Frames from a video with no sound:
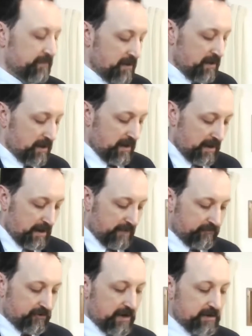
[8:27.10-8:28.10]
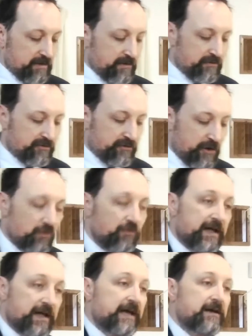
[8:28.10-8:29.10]
I've tried to show
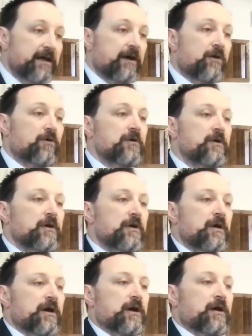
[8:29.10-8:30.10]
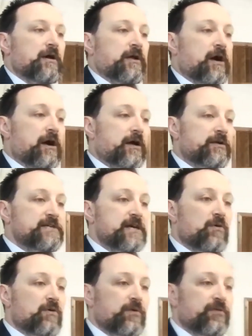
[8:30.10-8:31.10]
that, how God
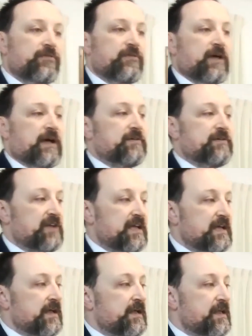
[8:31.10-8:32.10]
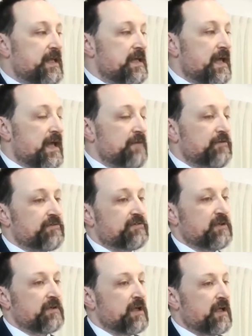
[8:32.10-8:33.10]
dealt with Isaiah, and He gave us
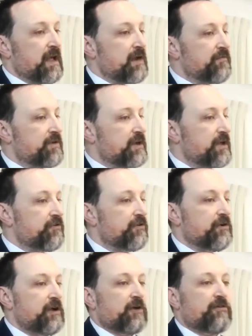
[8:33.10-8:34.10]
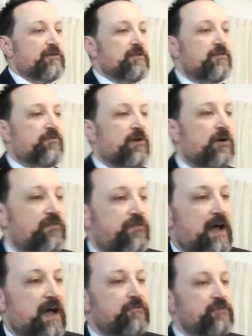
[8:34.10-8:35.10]
kind of an introduction in the first
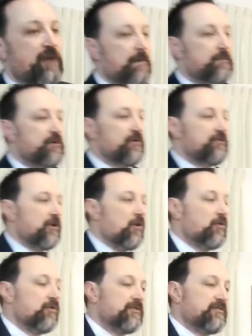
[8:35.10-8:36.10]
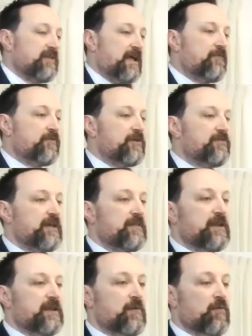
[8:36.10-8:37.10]
5 chapters, told us everything that
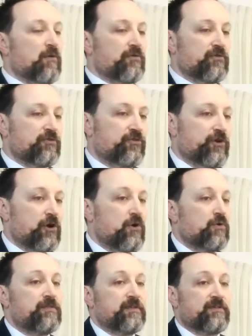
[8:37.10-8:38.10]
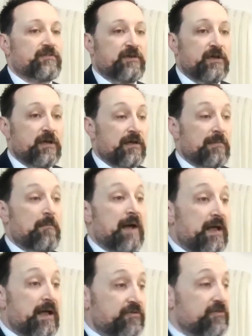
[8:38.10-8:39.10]
He wants to show in this
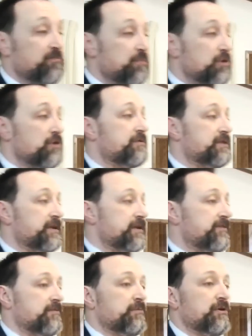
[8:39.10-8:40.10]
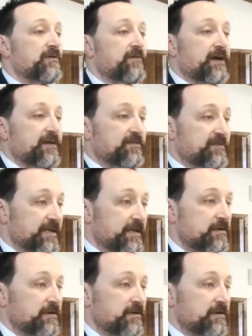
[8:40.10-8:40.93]
massive book that is the book of Isaiah,